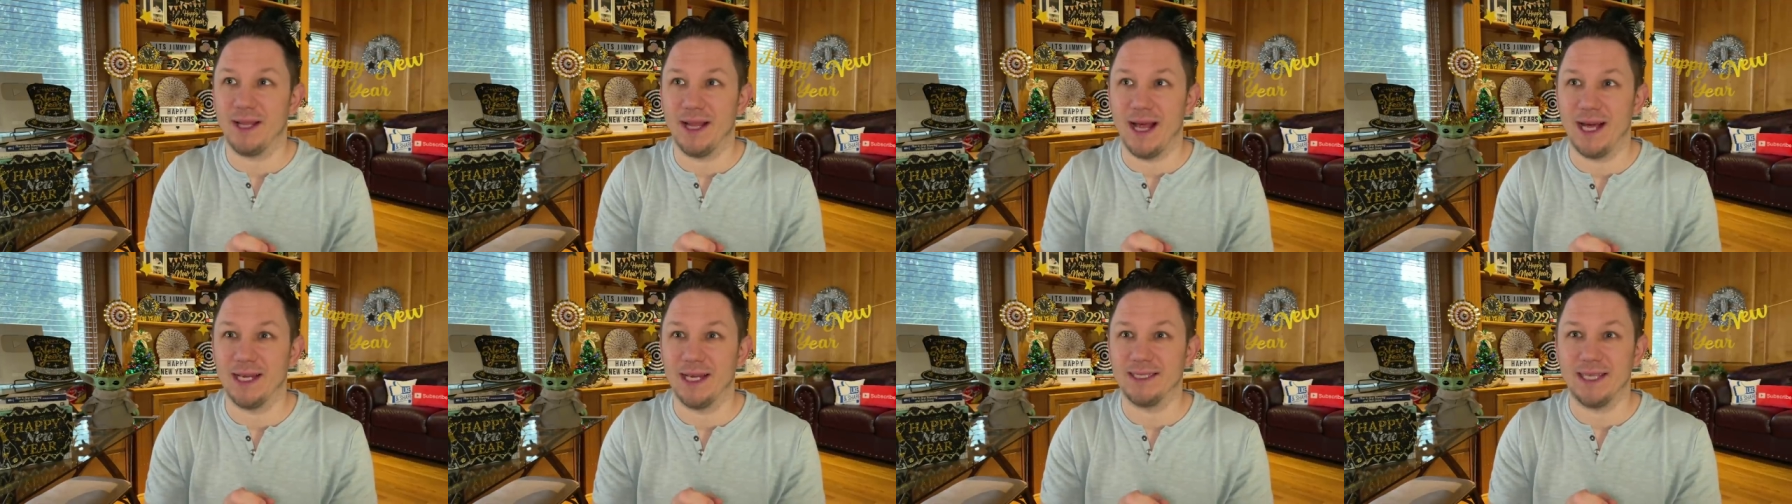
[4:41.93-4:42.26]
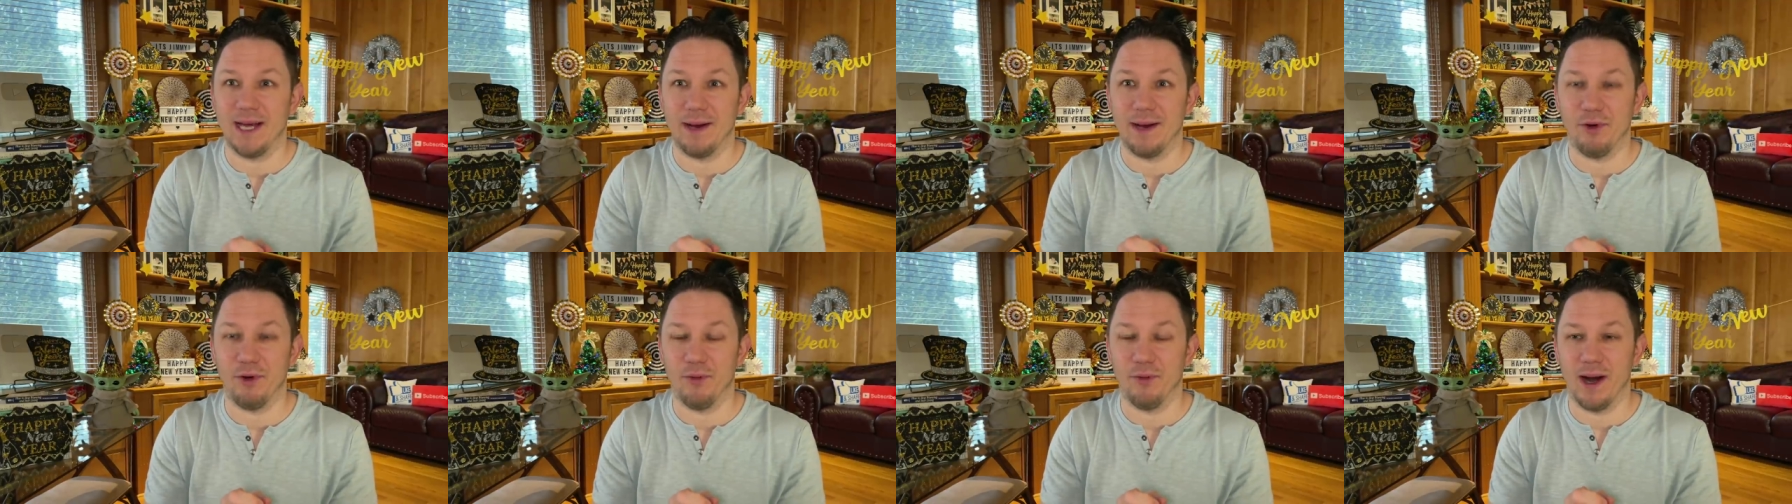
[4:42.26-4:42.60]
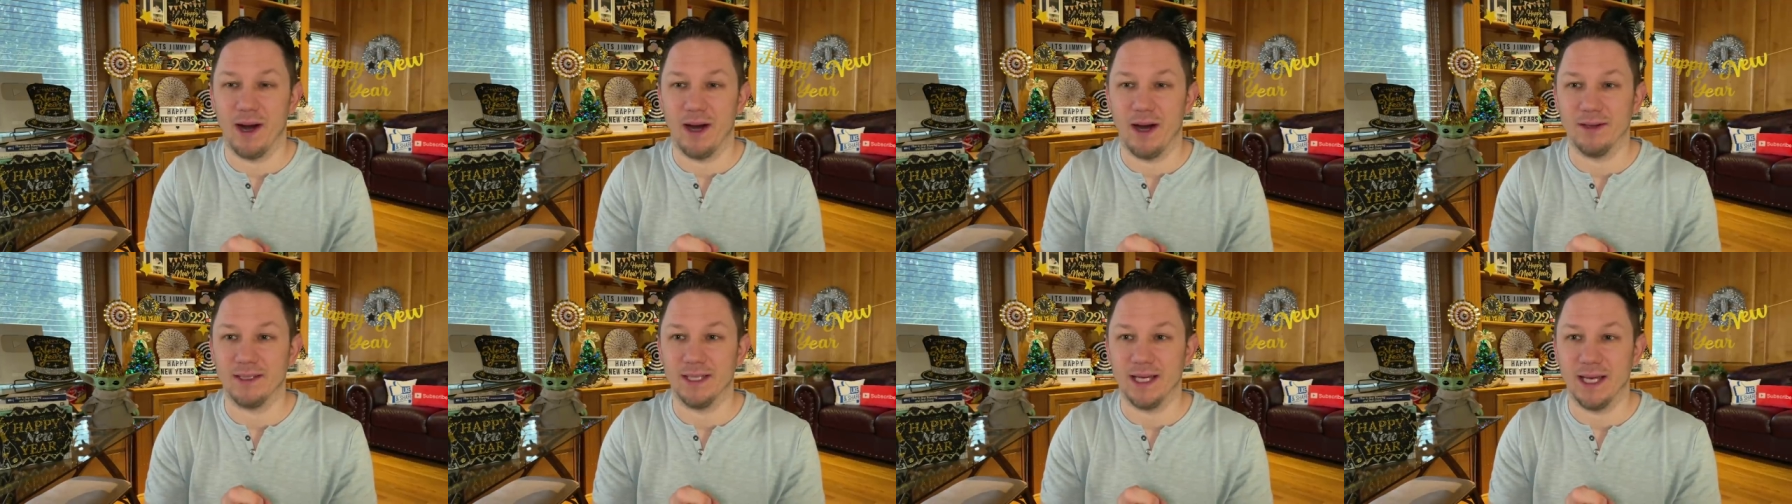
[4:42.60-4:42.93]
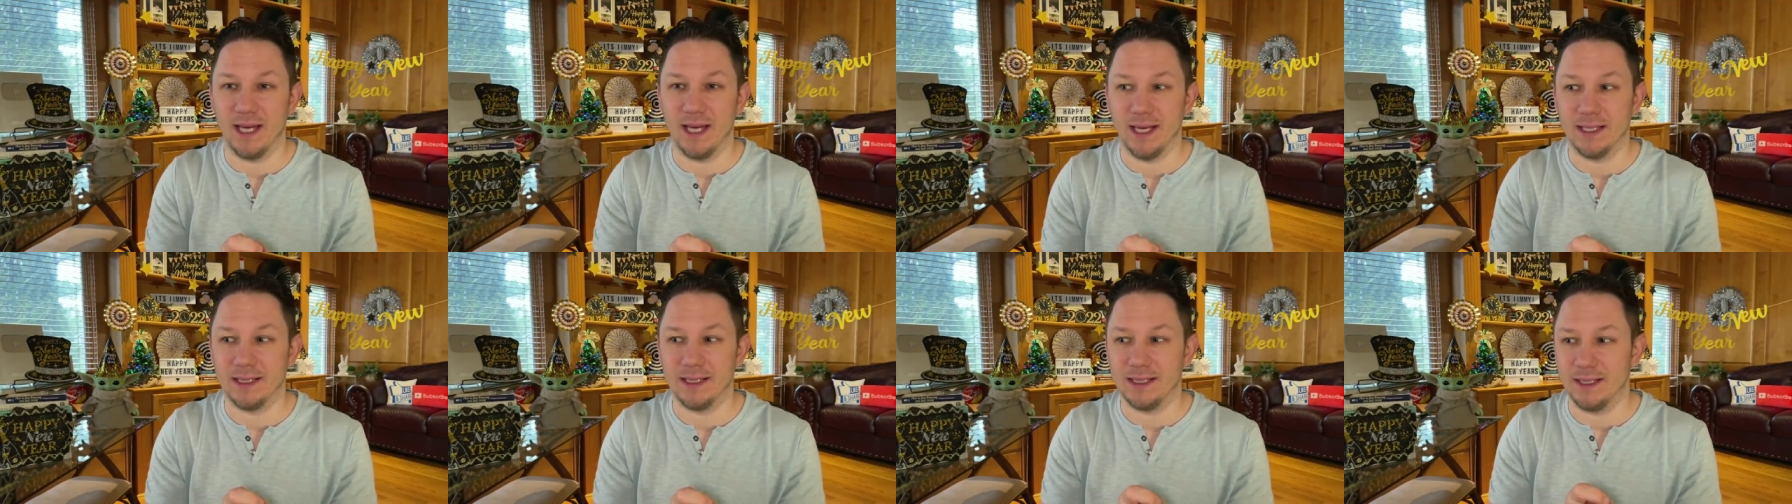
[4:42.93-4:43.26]
last time we went out to
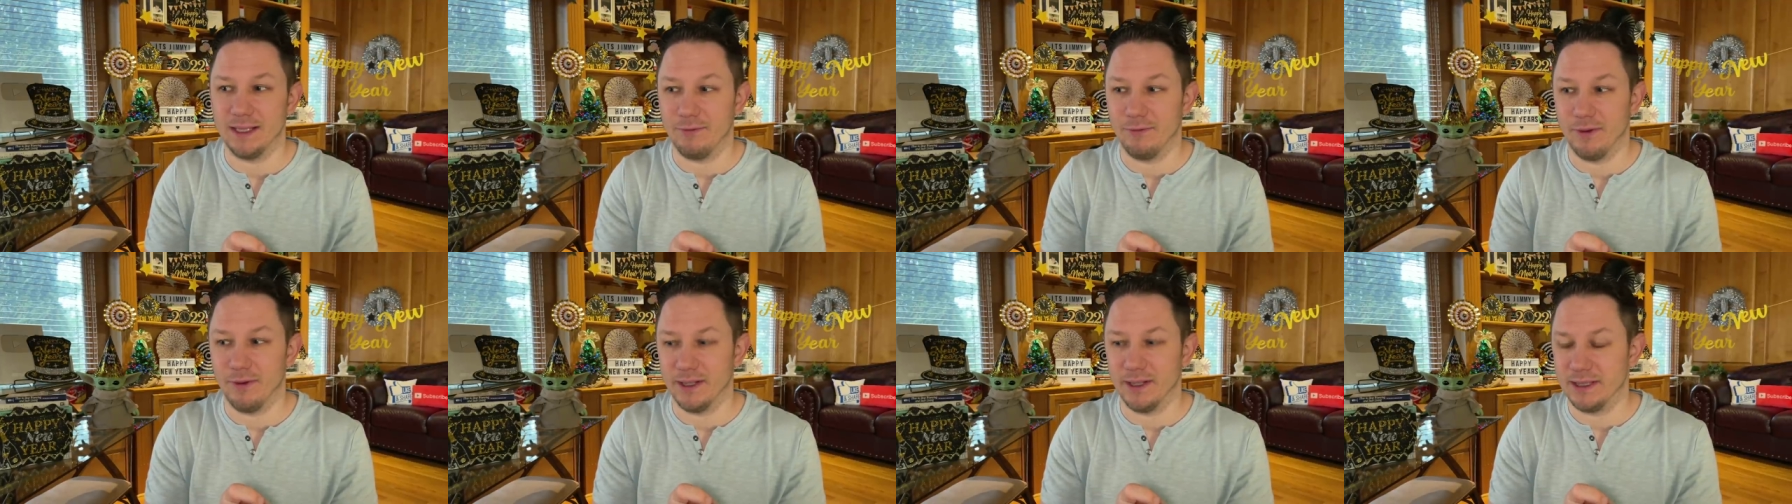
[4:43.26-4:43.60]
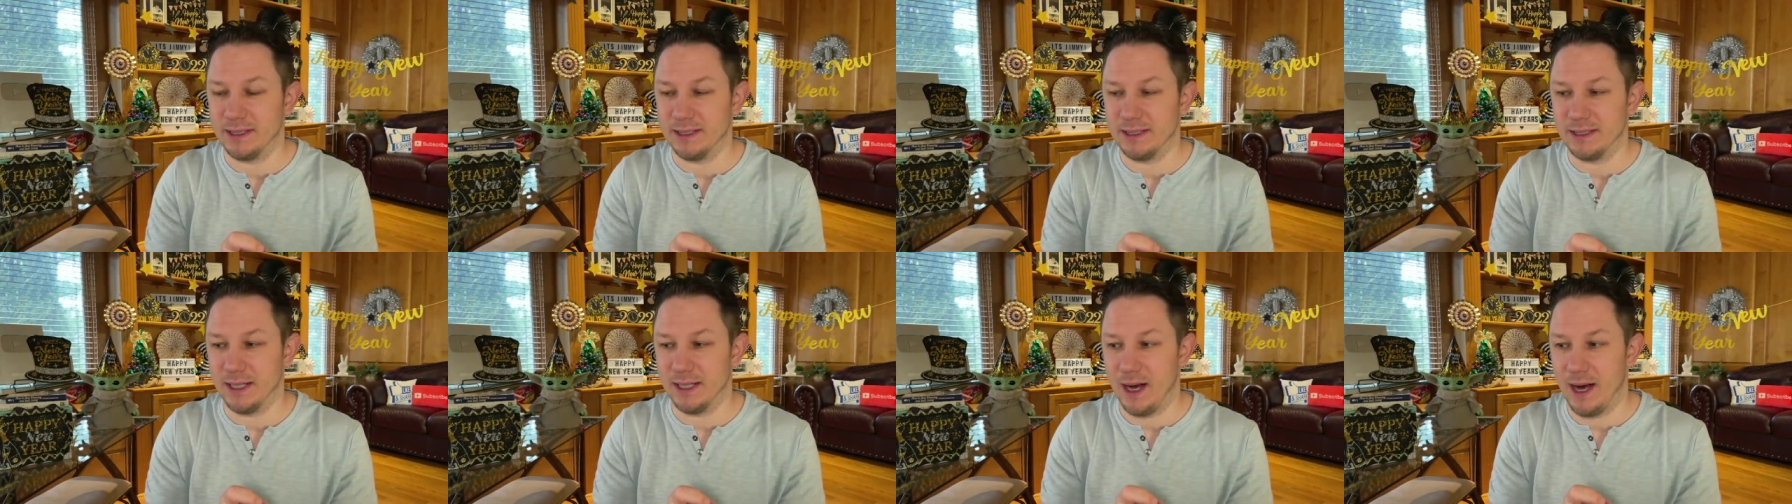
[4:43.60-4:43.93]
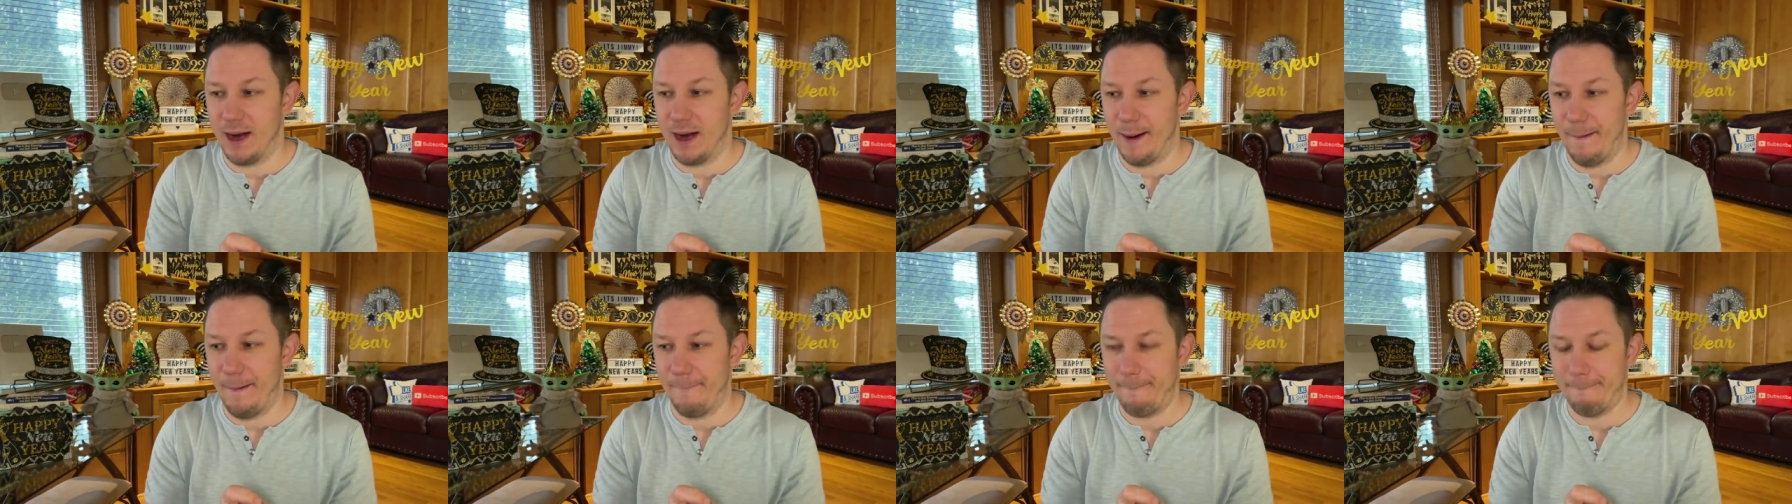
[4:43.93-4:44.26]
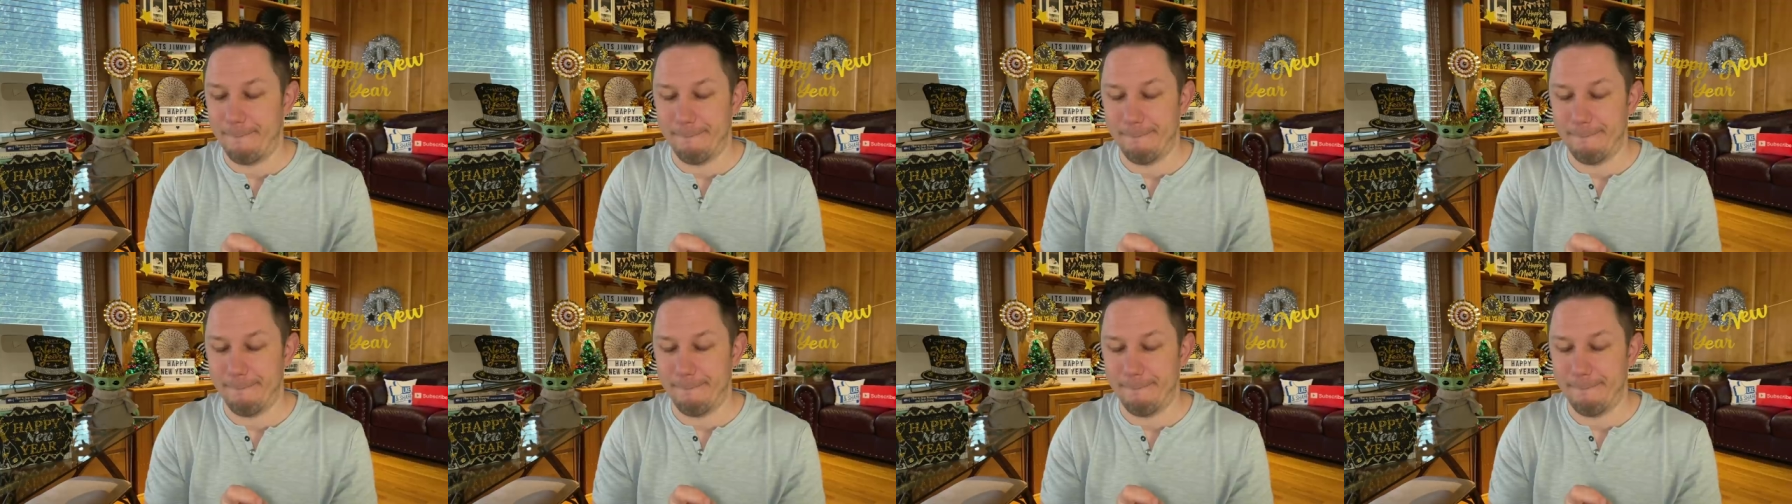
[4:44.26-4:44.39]
eat. It was um,